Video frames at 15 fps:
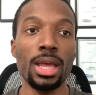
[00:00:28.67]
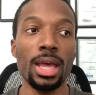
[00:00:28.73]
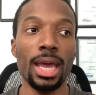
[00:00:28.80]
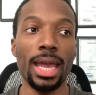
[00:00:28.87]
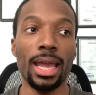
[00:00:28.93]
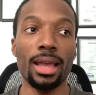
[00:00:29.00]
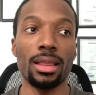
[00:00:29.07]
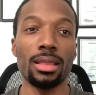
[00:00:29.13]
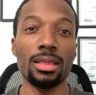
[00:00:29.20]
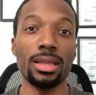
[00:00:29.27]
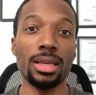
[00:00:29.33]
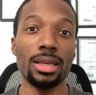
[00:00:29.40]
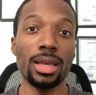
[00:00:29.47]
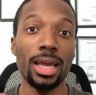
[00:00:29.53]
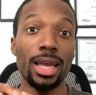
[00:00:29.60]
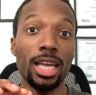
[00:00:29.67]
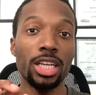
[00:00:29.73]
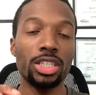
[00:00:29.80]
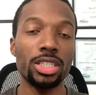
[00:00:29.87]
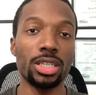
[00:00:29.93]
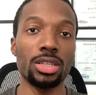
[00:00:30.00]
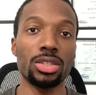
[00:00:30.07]
and the
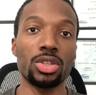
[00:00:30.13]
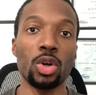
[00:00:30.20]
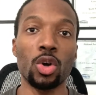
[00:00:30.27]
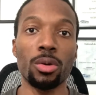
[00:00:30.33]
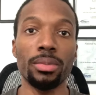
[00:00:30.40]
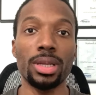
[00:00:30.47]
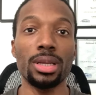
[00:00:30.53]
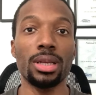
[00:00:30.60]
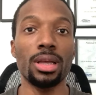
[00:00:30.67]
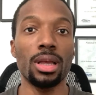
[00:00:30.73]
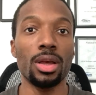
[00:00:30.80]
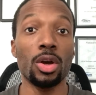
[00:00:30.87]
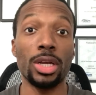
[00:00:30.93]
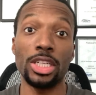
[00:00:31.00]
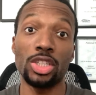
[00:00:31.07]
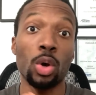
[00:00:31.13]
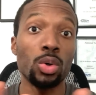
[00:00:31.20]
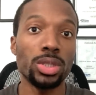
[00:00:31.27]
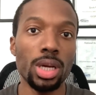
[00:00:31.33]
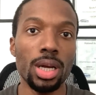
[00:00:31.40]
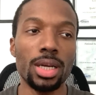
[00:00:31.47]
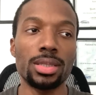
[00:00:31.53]
agent told me, he
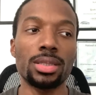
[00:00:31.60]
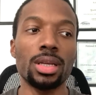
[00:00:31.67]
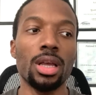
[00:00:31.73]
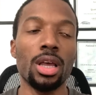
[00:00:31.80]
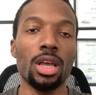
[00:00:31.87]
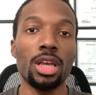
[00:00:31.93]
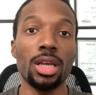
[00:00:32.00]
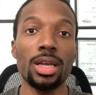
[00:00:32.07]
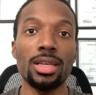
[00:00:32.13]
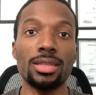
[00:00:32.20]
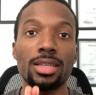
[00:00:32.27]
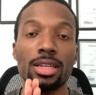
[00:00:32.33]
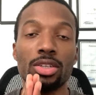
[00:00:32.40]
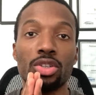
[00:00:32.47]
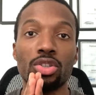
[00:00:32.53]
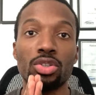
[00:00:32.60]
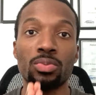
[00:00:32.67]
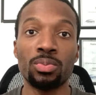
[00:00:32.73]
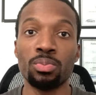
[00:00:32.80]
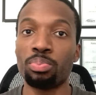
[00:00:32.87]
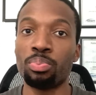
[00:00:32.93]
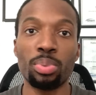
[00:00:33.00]
told us, he said,
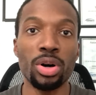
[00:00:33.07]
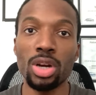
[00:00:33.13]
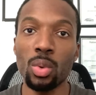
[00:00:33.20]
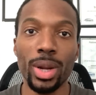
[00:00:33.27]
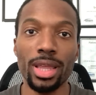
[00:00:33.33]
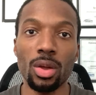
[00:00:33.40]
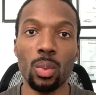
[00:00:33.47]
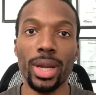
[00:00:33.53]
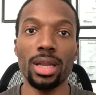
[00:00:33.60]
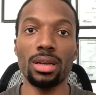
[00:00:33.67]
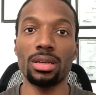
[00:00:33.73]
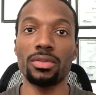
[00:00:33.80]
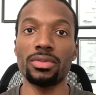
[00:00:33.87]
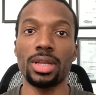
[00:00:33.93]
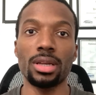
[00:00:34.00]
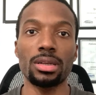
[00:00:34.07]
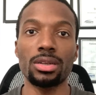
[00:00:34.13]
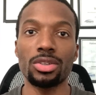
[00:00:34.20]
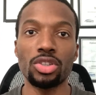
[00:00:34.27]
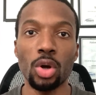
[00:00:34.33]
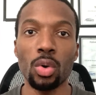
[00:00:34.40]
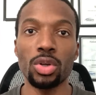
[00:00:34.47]
put away the weightlifting,
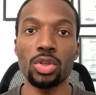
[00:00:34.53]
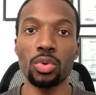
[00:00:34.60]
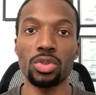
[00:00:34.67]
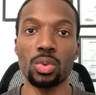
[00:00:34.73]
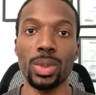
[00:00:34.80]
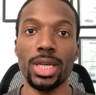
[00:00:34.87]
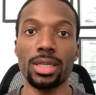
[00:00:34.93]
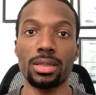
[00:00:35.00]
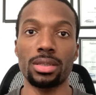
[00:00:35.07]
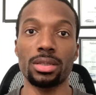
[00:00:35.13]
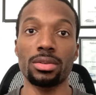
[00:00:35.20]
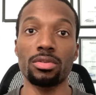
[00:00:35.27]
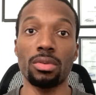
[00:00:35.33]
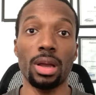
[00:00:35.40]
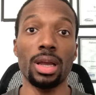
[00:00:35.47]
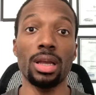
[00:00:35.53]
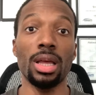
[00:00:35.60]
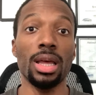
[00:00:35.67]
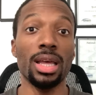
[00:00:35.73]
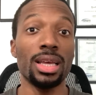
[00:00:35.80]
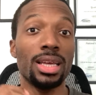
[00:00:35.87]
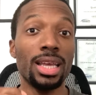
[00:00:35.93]
don't use weights, right?
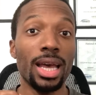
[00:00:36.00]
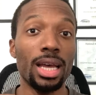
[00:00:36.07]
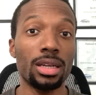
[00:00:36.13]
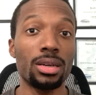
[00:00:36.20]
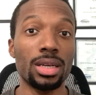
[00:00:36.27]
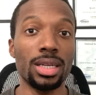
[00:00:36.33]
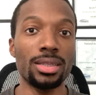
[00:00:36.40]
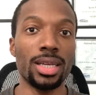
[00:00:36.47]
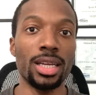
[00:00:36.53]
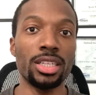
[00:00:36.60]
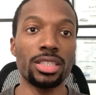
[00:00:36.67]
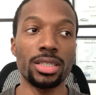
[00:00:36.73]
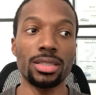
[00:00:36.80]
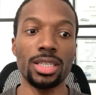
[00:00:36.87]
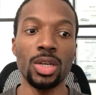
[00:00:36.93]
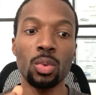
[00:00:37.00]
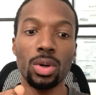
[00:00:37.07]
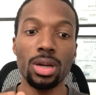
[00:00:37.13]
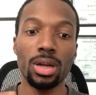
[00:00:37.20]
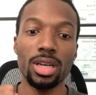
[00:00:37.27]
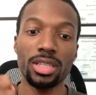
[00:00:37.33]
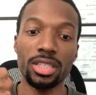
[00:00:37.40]
He had good intentions. He
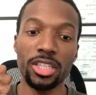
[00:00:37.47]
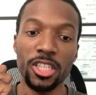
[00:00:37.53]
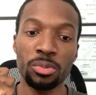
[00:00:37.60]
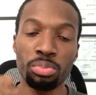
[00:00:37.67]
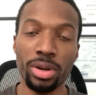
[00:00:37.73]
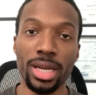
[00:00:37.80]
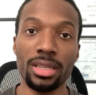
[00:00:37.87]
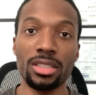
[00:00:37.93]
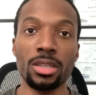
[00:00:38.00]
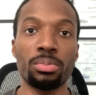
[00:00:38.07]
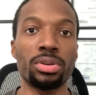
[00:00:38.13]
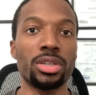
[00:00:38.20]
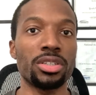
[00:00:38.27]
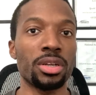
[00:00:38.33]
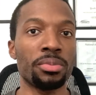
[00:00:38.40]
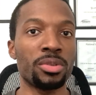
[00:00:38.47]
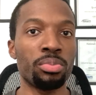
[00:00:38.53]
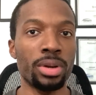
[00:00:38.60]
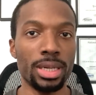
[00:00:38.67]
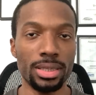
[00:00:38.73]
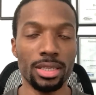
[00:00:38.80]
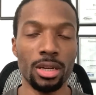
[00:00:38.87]
wanted us to just practice the push-ups,
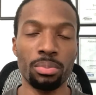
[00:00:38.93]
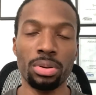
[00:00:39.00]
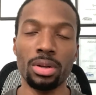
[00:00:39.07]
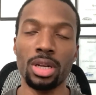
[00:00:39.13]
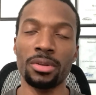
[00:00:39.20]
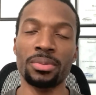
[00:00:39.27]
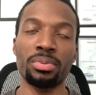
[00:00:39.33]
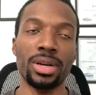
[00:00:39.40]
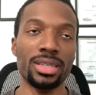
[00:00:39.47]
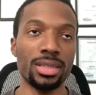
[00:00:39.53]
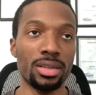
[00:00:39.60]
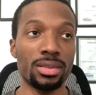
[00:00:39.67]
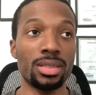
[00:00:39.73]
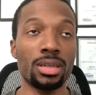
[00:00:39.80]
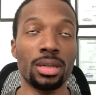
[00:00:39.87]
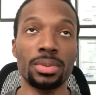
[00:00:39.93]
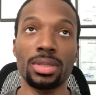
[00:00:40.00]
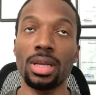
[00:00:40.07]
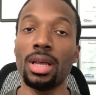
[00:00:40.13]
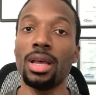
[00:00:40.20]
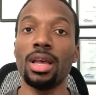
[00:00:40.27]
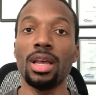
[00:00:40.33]
practice our pull-ups, practice our sit-ups,
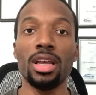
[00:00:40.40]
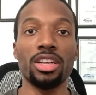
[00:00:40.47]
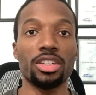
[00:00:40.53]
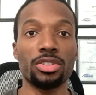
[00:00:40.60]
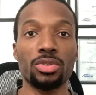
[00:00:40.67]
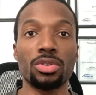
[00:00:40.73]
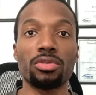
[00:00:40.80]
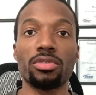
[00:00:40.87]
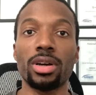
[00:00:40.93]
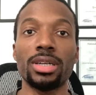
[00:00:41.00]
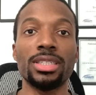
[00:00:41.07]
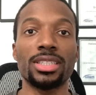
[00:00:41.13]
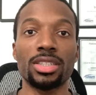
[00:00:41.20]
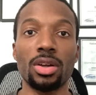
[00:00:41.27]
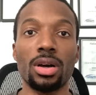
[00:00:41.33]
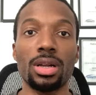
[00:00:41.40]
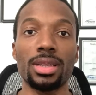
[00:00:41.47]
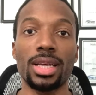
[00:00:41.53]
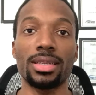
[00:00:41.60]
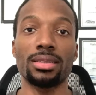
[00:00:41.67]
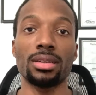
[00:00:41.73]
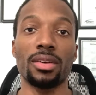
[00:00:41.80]
just do the runs and all of
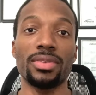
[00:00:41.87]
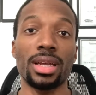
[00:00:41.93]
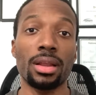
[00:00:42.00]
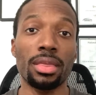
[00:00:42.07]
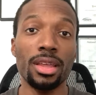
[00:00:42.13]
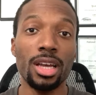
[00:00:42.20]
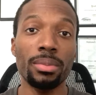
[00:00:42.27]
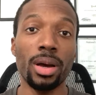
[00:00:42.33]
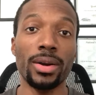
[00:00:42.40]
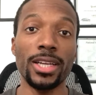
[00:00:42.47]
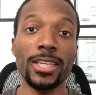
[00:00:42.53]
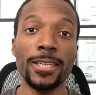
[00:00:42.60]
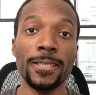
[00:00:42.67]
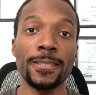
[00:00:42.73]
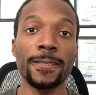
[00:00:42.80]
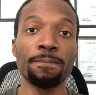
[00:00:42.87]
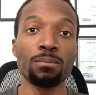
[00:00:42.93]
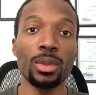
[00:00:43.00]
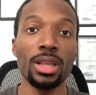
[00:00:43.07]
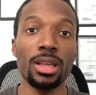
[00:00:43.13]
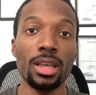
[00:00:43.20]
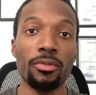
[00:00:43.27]
that stuff. Now the thing about it is,
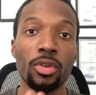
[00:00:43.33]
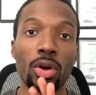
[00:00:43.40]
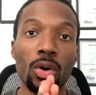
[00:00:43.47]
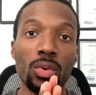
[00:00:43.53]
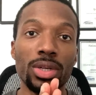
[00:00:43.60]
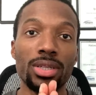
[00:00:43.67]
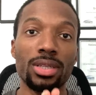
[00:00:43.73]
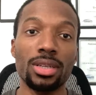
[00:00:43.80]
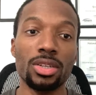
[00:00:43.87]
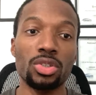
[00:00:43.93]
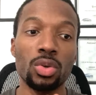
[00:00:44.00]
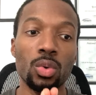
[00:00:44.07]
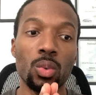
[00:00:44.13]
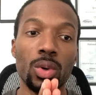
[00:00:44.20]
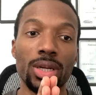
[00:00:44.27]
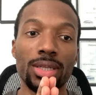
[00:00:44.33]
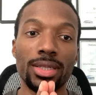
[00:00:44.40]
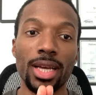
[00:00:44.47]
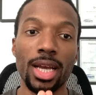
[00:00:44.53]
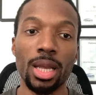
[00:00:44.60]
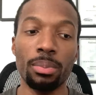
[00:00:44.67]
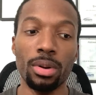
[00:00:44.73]
if you only stick to one
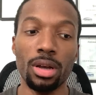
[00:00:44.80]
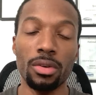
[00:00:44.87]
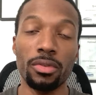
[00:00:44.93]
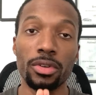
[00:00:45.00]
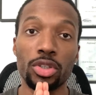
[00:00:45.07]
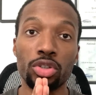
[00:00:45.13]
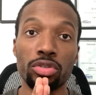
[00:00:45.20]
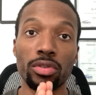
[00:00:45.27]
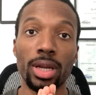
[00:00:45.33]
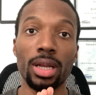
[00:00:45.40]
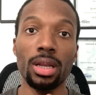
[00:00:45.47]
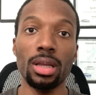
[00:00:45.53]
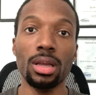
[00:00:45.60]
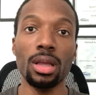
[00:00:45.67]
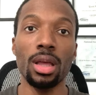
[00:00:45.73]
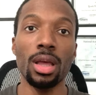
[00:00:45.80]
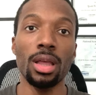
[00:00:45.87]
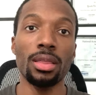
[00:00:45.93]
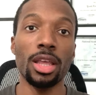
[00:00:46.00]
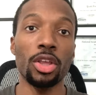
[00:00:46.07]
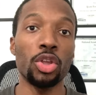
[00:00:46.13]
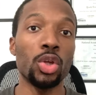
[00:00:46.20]
type of training,
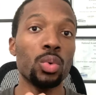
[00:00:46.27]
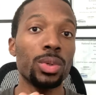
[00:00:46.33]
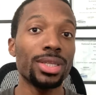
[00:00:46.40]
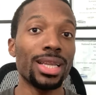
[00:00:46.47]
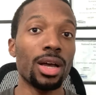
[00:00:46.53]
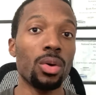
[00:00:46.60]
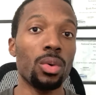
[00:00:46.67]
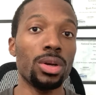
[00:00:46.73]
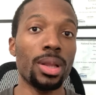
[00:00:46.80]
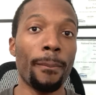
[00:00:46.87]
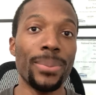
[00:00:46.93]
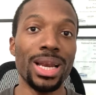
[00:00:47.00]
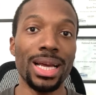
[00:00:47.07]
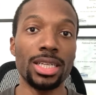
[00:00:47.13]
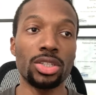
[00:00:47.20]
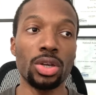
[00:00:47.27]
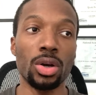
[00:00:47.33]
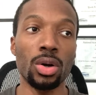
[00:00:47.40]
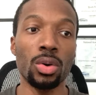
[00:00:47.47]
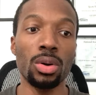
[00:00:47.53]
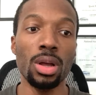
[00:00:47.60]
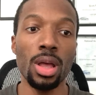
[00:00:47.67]
then you will not only
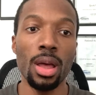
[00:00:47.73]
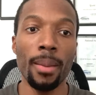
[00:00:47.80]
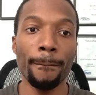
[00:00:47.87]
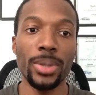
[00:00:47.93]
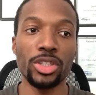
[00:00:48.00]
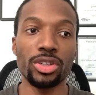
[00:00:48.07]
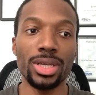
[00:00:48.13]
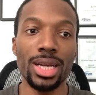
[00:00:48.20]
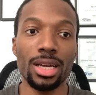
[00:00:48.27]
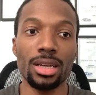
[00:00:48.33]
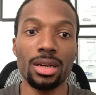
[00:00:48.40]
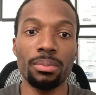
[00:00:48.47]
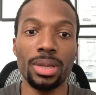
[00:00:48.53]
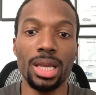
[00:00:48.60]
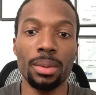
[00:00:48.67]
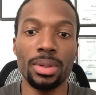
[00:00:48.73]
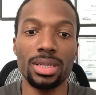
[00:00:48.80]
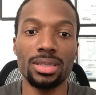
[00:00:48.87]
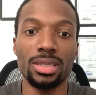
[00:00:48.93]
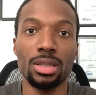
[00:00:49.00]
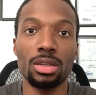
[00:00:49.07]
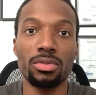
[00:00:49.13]
plateau, but you're not going to be able to
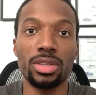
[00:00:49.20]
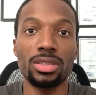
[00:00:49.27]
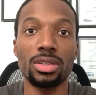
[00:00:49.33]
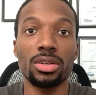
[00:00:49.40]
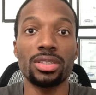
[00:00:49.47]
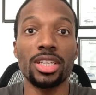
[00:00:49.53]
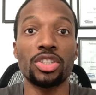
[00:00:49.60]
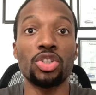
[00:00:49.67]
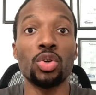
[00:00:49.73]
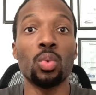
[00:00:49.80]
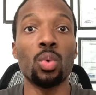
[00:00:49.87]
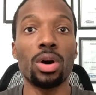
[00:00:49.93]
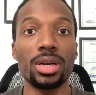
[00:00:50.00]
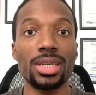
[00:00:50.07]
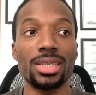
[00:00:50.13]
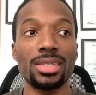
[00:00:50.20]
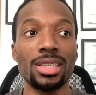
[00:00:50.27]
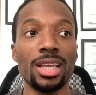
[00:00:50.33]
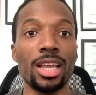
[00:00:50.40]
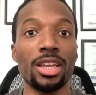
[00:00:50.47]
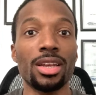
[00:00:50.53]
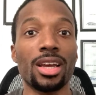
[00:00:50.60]
see the results that you want to
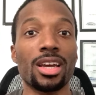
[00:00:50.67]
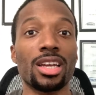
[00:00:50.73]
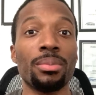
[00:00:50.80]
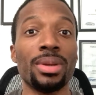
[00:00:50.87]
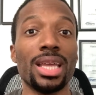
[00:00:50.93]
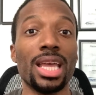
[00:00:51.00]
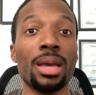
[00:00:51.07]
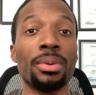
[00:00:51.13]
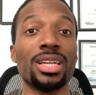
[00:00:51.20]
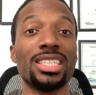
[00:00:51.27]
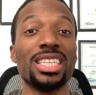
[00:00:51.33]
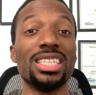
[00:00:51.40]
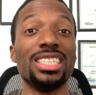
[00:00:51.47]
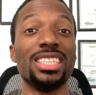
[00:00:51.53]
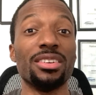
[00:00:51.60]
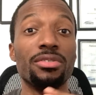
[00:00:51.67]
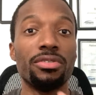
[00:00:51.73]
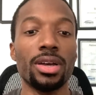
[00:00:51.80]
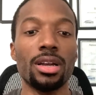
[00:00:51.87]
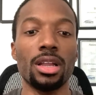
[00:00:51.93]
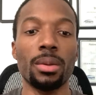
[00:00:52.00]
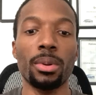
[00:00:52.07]
see, and you're not going to be able to
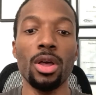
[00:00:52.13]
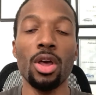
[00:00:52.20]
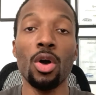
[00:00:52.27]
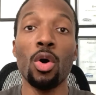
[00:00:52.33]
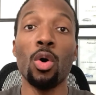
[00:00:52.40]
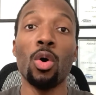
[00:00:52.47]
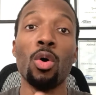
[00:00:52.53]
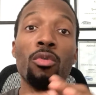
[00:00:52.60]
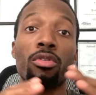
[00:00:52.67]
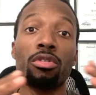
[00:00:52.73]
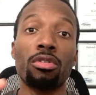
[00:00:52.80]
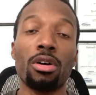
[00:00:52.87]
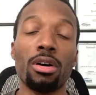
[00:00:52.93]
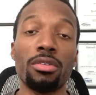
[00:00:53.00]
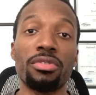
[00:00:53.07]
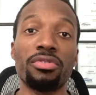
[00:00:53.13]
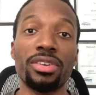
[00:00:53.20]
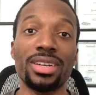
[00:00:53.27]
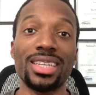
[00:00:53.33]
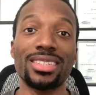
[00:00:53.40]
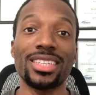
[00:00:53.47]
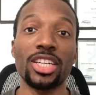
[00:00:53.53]
develop overall
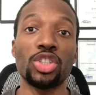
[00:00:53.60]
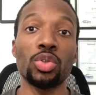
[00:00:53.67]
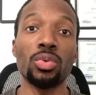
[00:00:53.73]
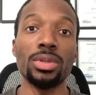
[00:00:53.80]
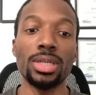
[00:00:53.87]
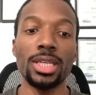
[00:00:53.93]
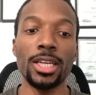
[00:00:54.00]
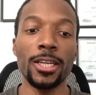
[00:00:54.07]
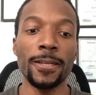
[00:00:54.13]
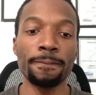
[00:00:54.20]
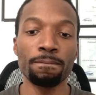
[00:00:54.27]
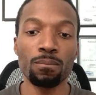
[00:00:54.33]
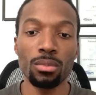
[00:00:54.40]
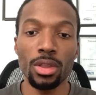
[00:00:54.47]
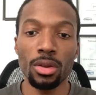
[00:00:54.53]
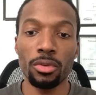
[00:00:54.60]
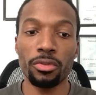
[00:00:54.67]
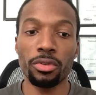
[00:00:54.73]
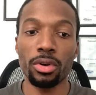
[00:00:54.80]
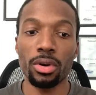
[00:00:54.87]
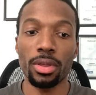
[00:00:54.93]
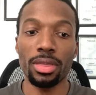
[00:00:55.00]
fitness that you need
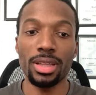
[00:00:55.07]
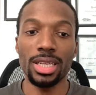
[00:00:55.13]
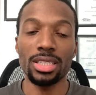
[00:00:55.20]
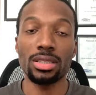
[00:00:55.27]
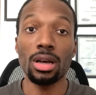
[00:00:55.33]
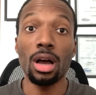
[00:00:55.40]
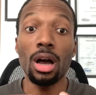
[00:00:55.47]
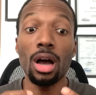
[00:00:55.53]
for these